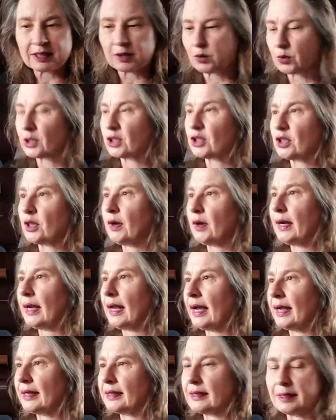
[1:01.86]
it was so
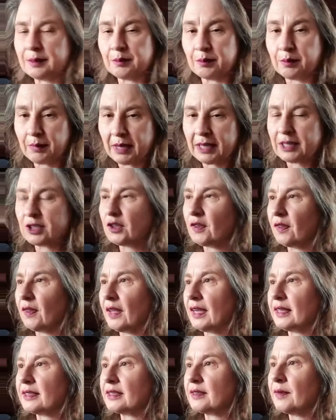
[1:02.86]
aligned. Imagine
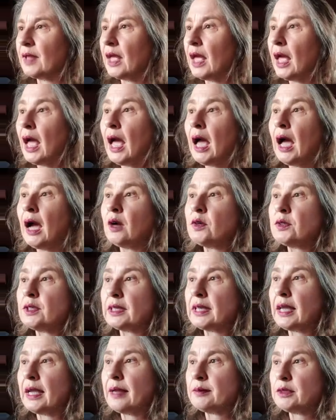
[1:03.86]
that. I also
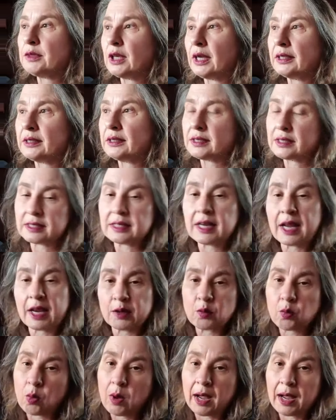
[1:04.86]
came to
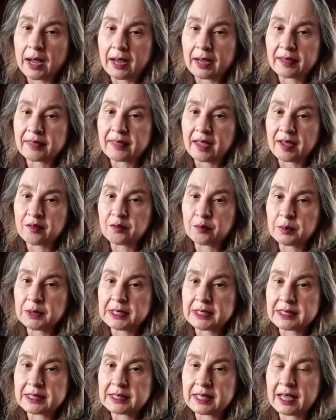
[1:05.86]
understand why they've
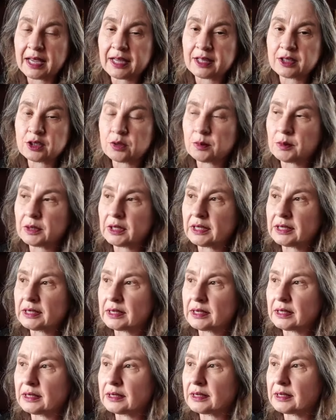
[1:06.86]
been saying to me
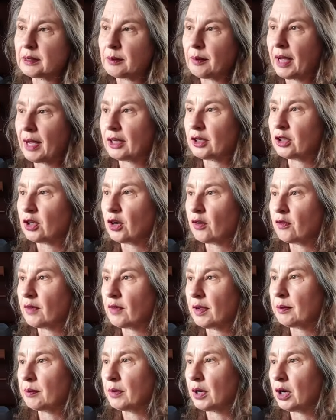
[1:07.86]
since about
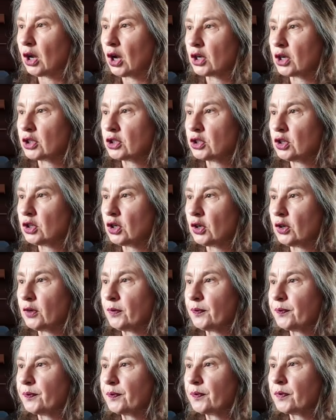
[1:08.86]
November last year,
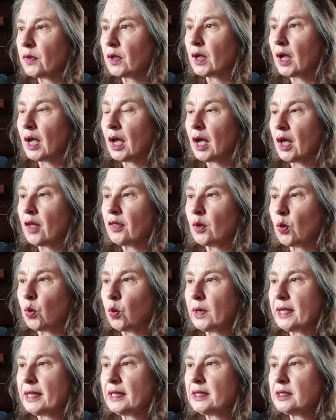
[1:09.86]
the
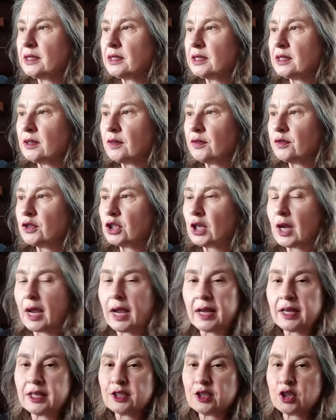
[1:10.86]
winds of
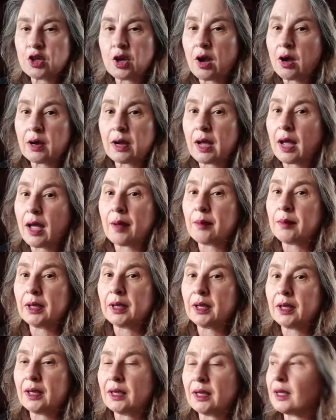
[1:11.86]
change are
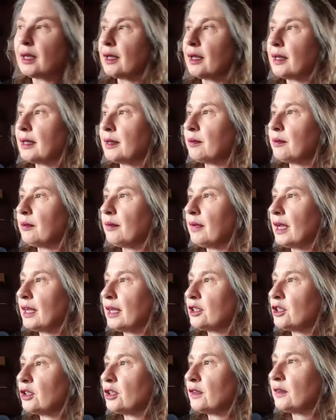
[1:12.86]
coming.
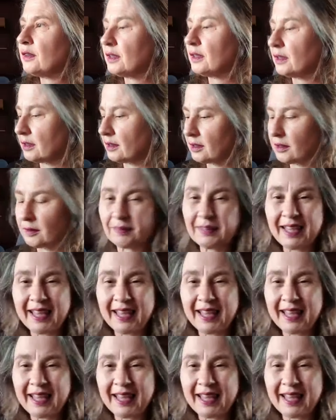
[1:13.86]
Imagine this.